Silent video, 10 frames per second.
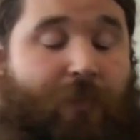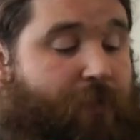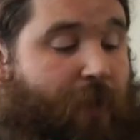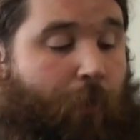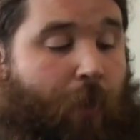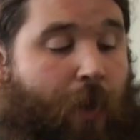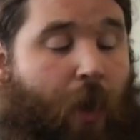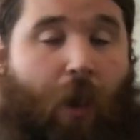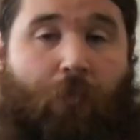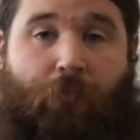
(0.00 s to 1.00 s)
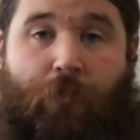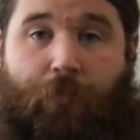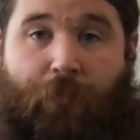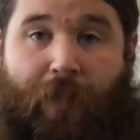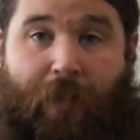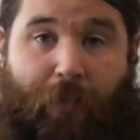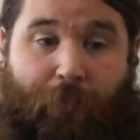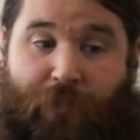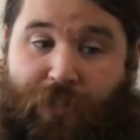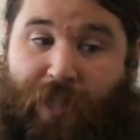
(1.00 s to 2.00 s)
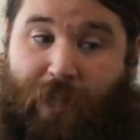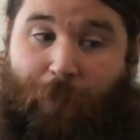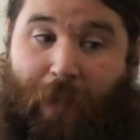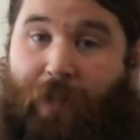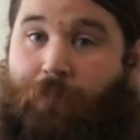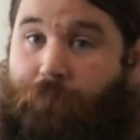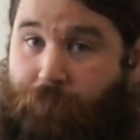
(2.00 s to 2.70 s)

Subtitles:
So our root finger, which is going to be